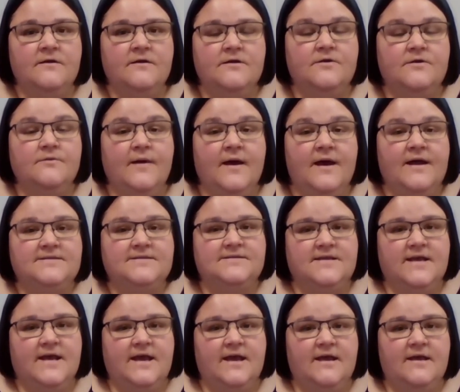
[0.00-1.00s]
You might
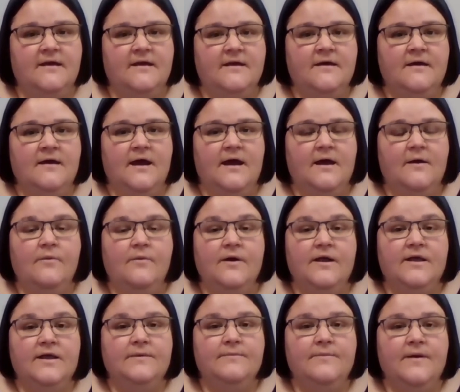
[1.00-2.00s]
say, "I
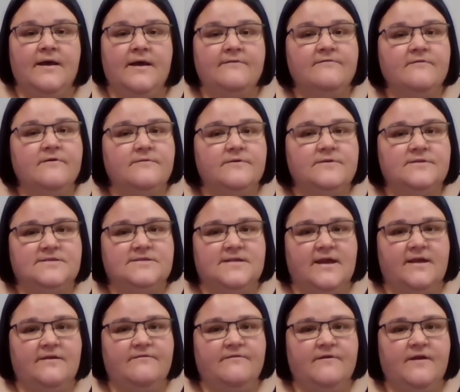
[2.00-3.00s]
want to keep everyone safe